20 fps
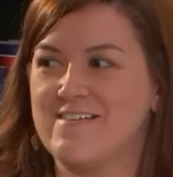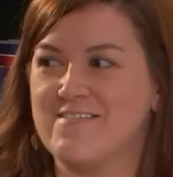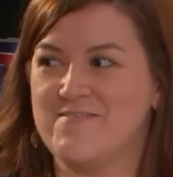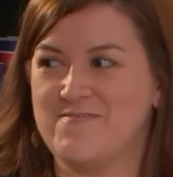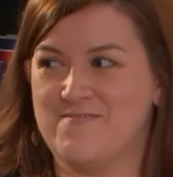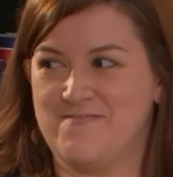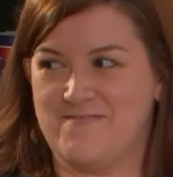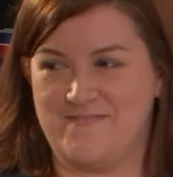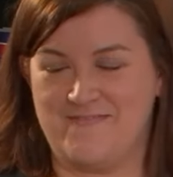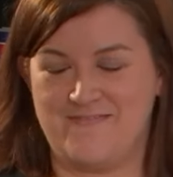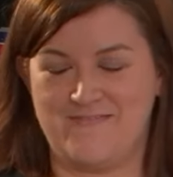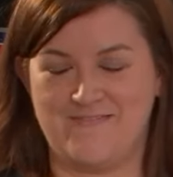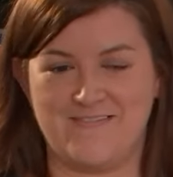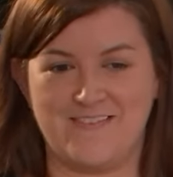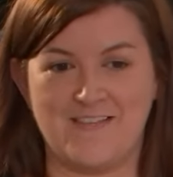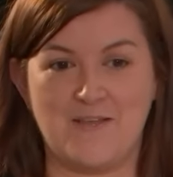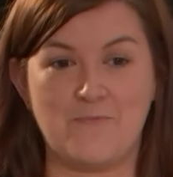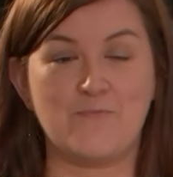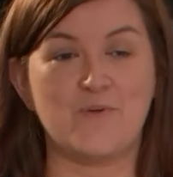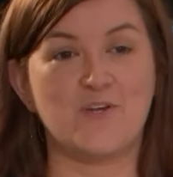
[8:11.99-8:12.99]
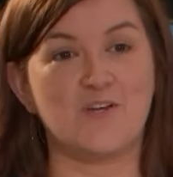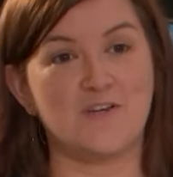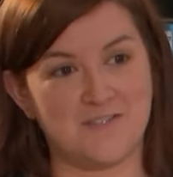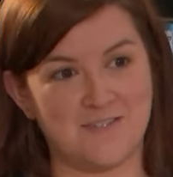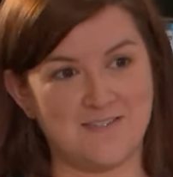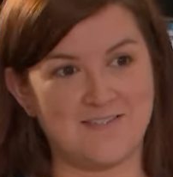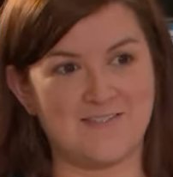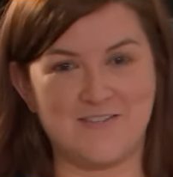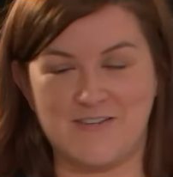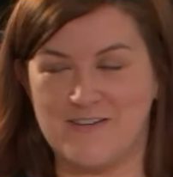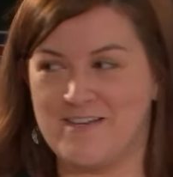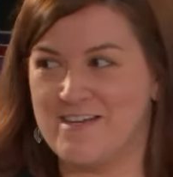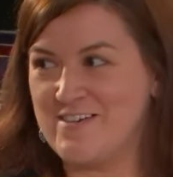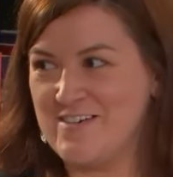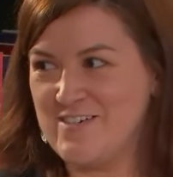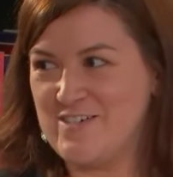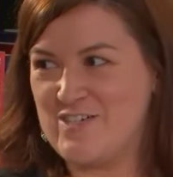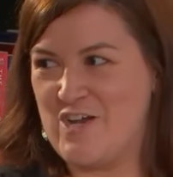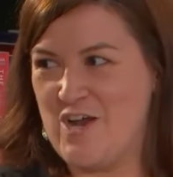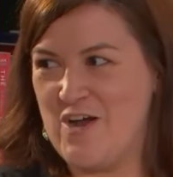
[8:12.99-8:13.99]
Yeah, because he's doing a
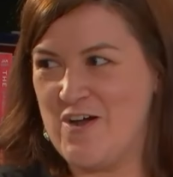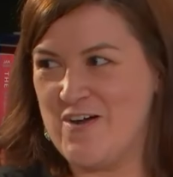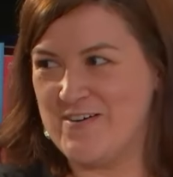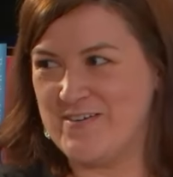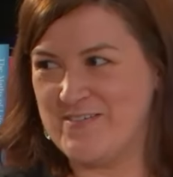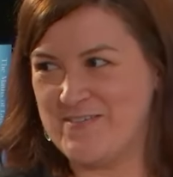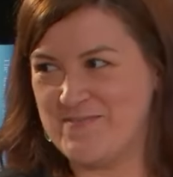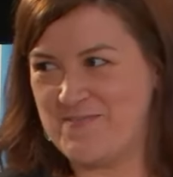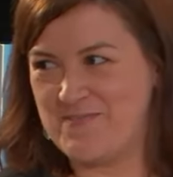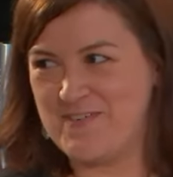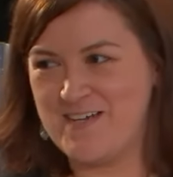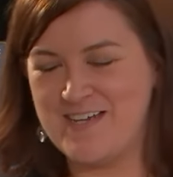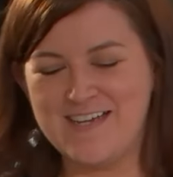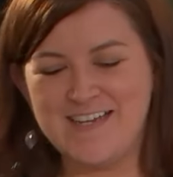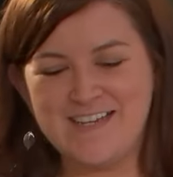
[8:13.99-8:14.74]
good job.